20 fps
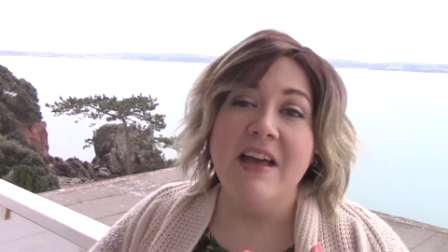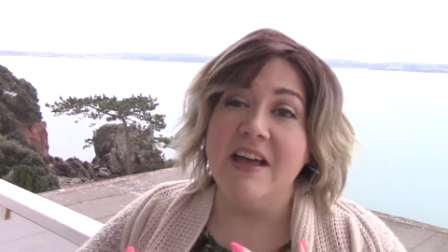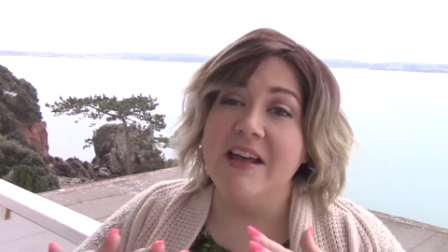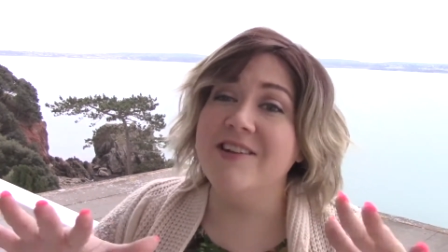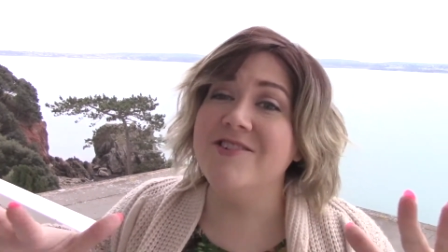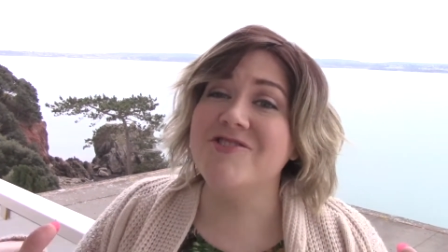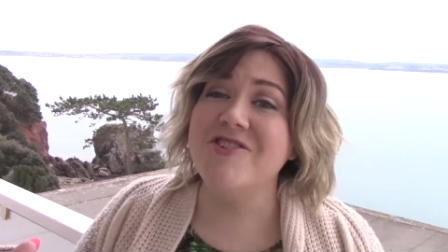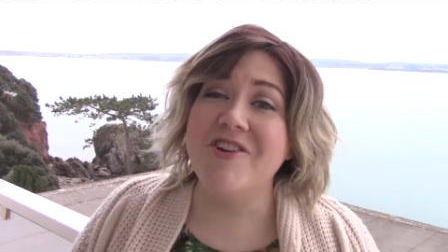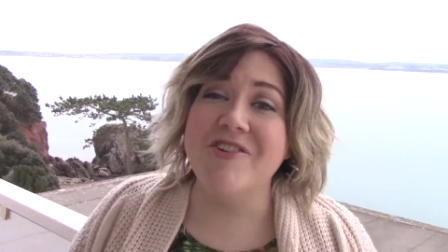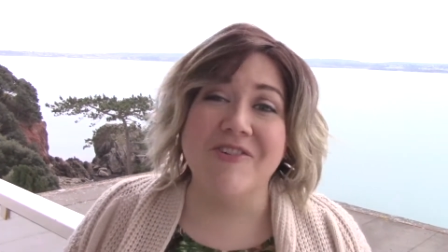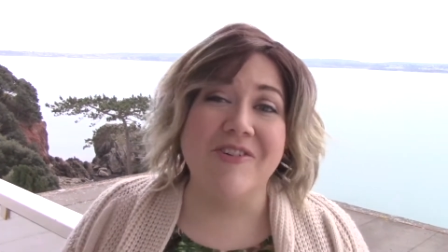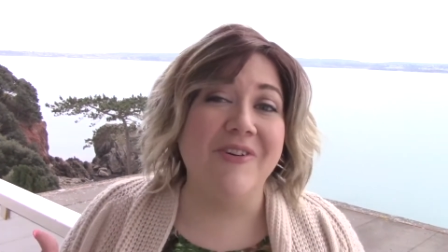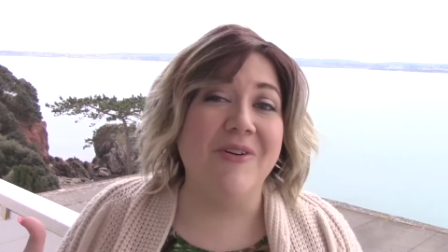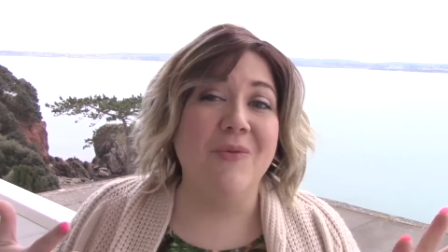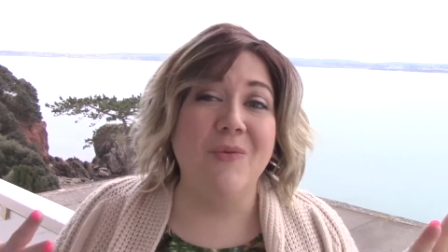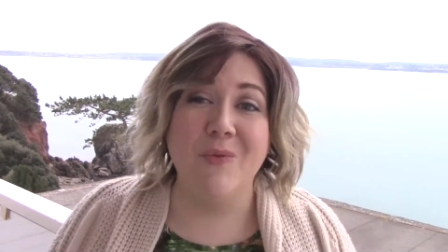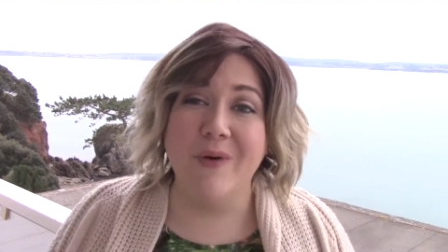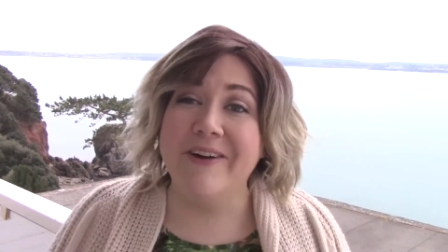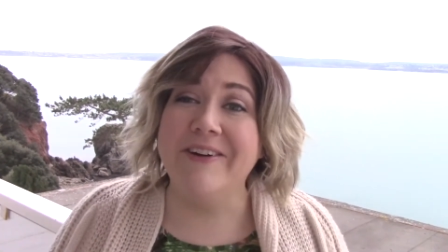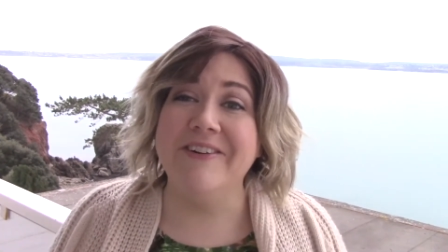in general
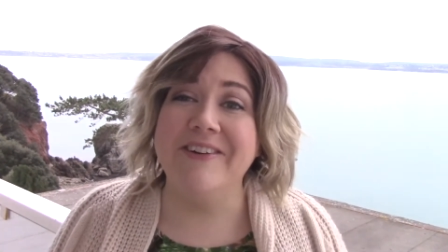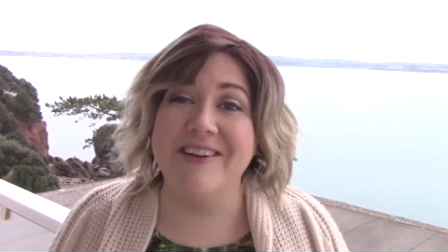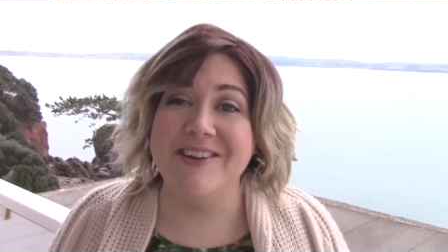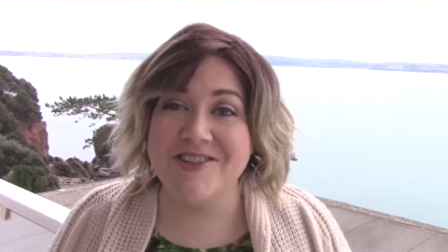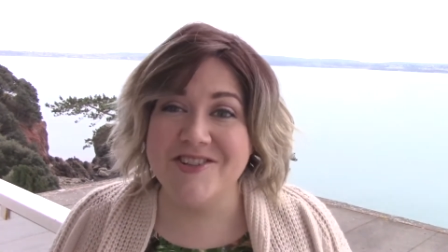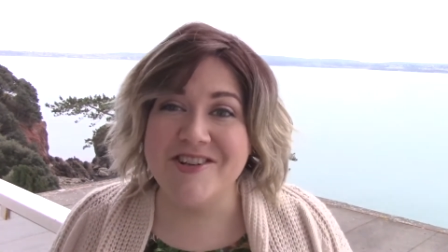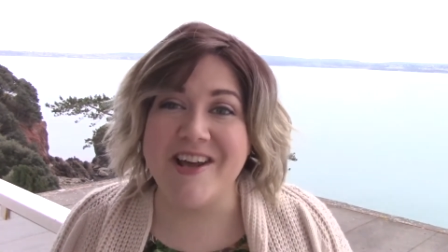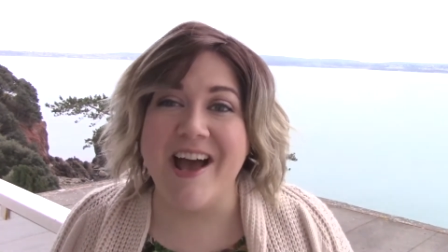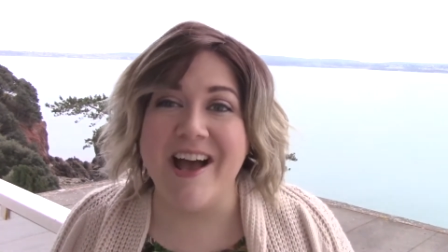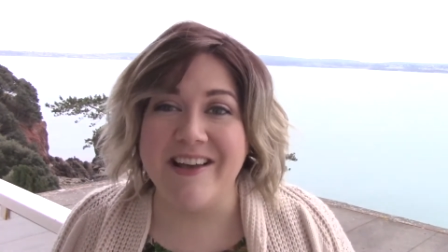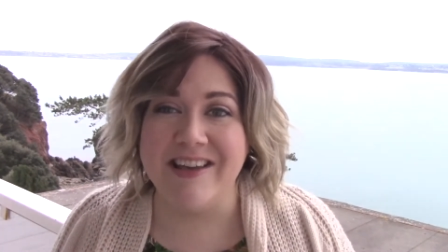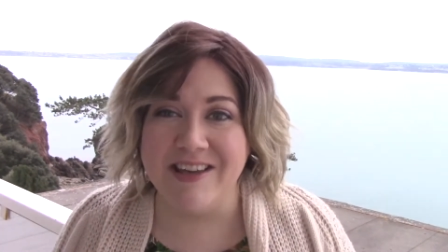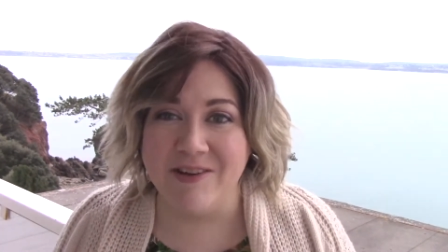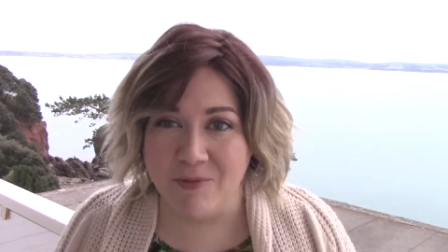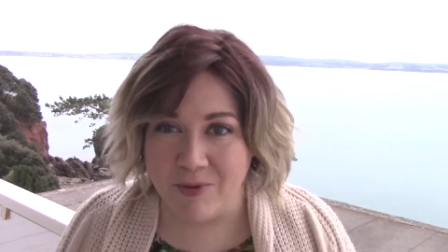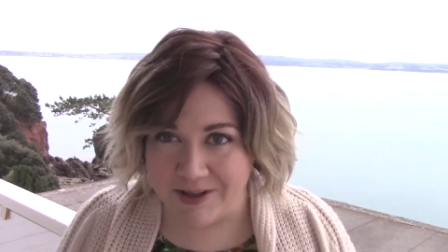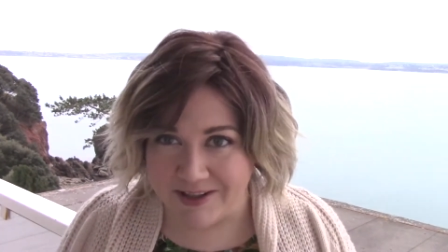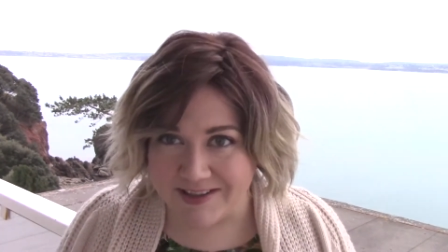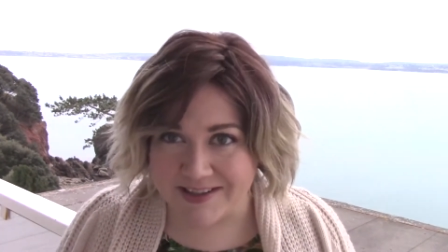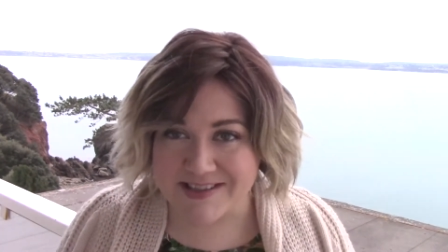wearing shaggy
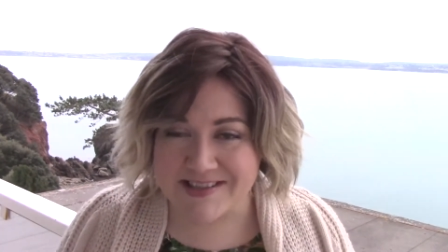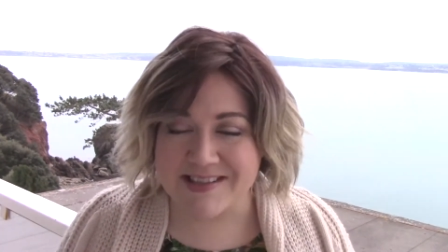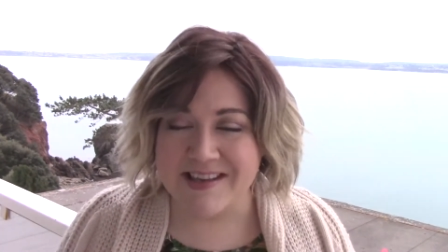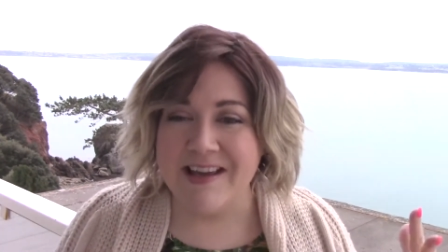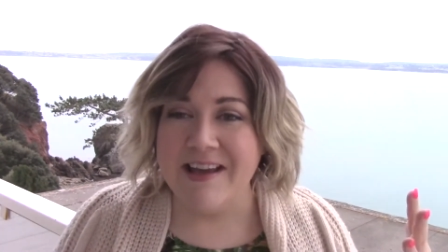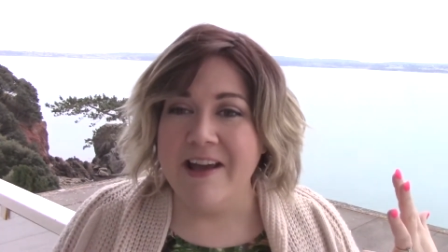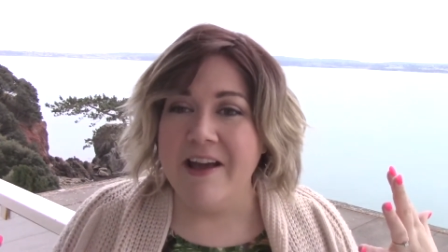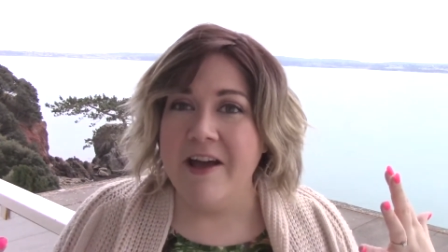wigs.